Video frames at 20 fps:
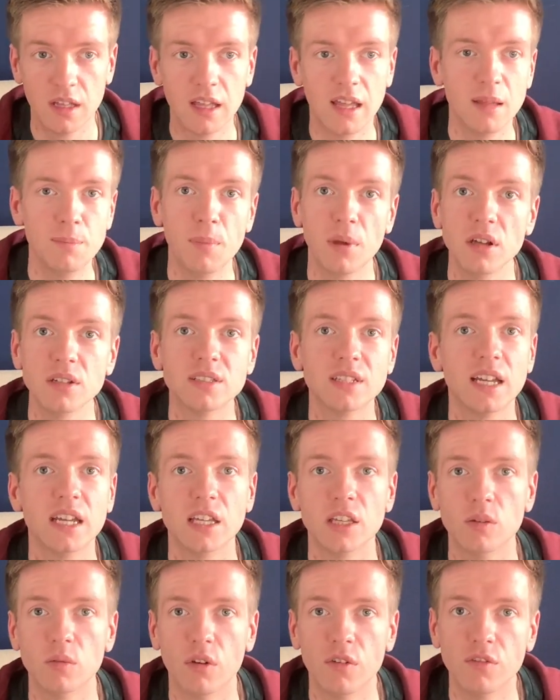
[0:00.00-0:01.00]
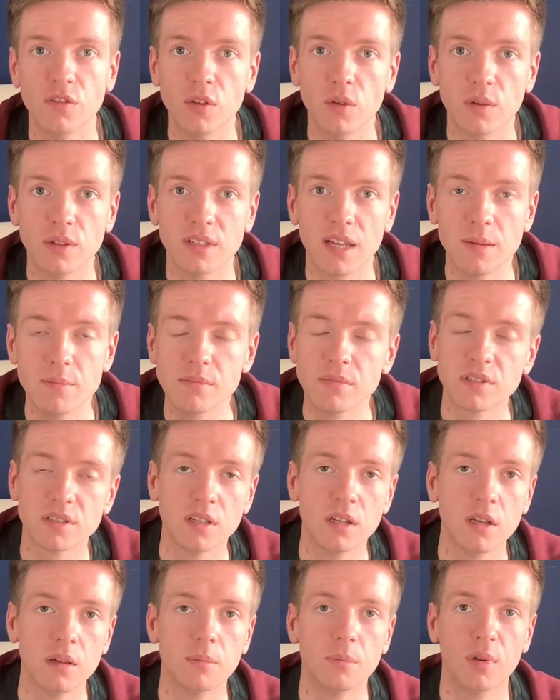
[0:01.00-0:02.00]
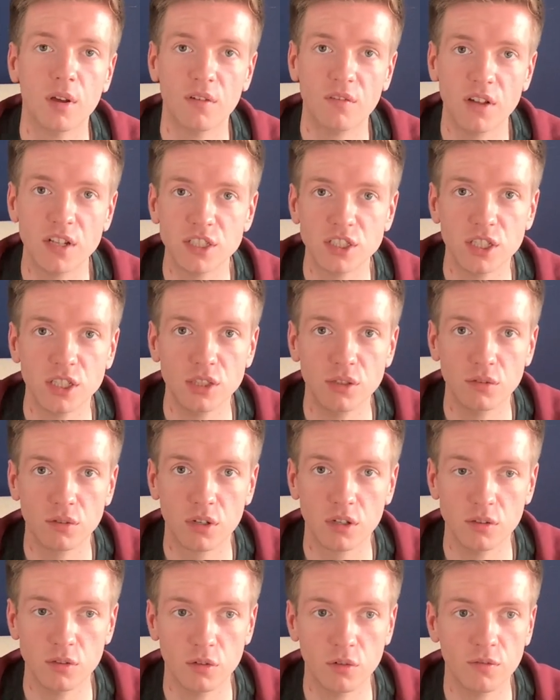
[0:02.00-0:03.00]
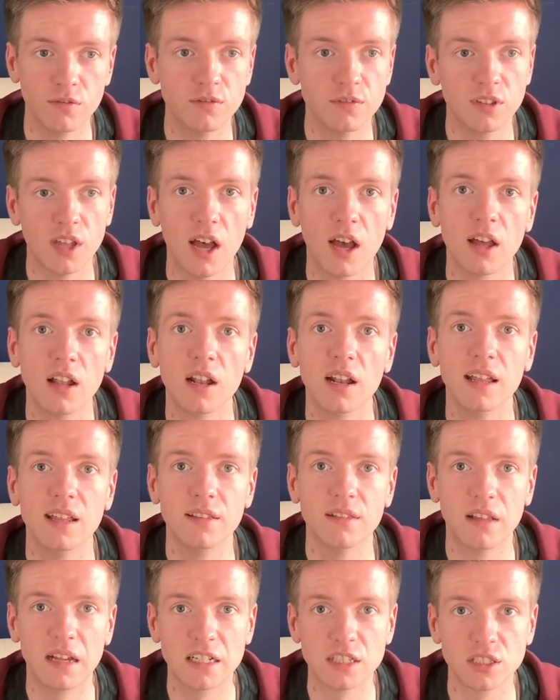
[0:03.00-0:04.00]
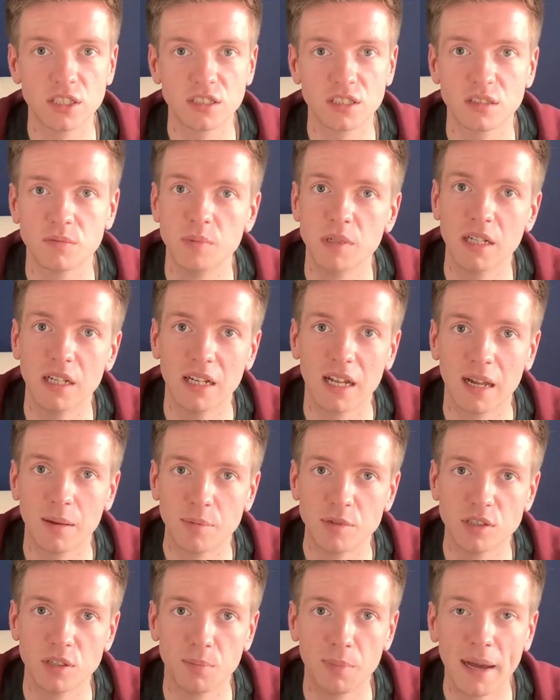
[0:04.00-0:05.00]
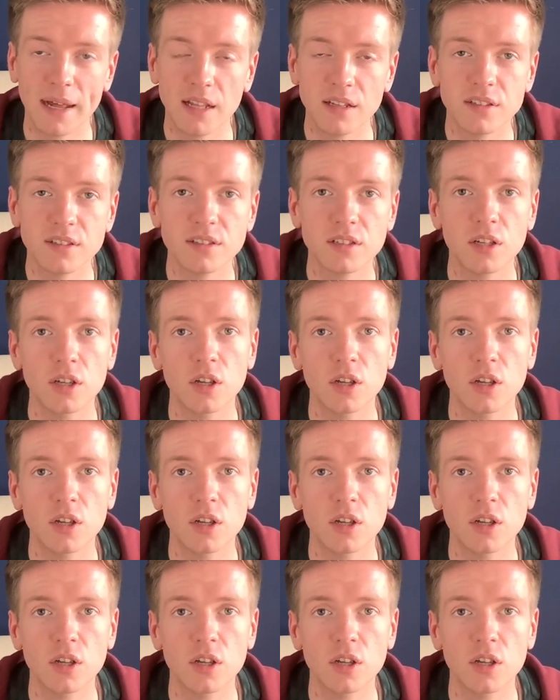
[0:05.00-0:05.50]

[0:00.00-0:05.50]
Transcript: and not take you a few attempts, but eventually you'll dial in that shutter speed and aperture balance